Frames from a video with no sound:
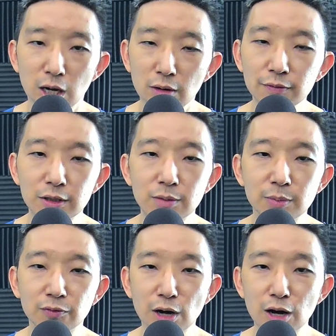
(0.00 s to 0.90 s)
However,
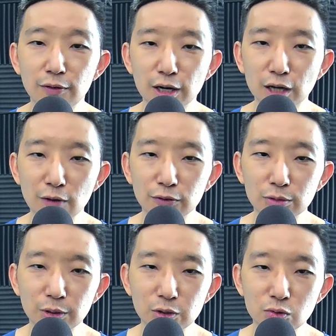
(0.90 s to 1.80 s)
be very
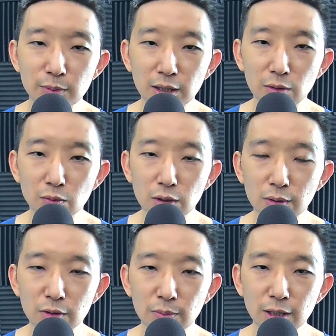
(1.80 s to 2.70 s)
careful because
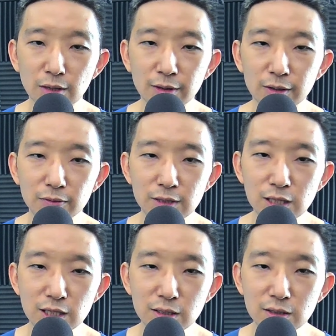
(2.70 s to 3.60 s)
we could be clearing all
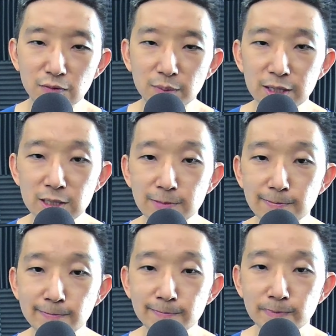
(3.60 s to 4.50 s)
these clusters of buys